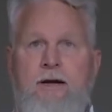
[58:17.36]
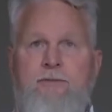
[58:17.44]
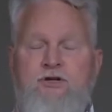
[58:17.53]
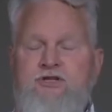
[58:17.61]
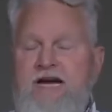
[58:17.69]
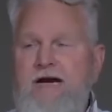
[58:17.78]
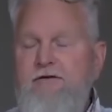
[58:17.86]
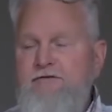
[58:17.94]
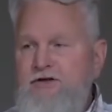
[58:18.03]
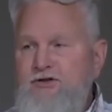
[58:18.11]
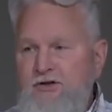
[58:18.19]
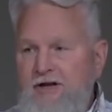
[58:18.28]
your
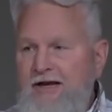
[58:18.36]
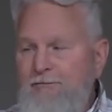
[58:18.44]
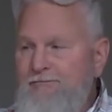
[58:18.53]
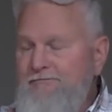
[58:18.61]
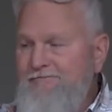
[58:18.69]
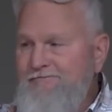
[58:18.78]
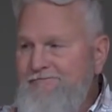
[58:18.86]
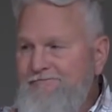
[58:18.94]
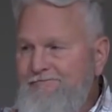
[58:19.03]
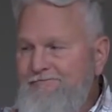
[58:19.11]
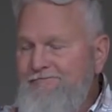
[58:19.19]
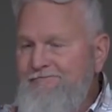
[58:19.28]
sacrificial lamb.
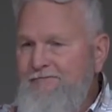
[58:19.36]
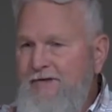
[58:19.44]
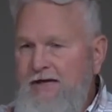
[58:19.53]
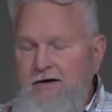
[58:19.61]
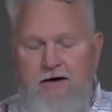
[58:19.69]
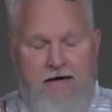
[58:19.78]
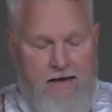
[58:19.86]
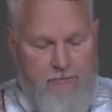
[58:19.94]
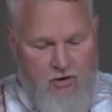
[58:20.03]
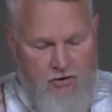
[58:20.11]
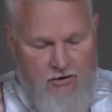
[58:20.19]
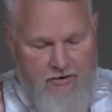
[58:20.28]
Here I am,
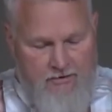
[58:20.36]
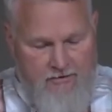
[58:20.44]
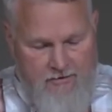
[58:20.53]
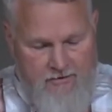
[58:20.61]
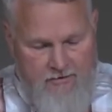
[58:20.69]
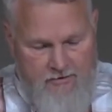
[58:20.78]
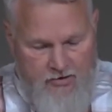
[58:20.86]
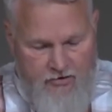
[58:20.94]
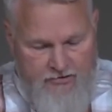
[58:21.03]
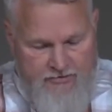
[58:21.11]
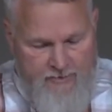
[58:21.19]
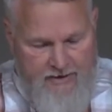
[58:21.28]
Lord.
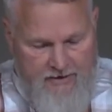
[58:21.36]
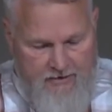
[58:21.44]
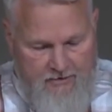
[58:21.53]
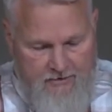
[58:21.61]
Use me.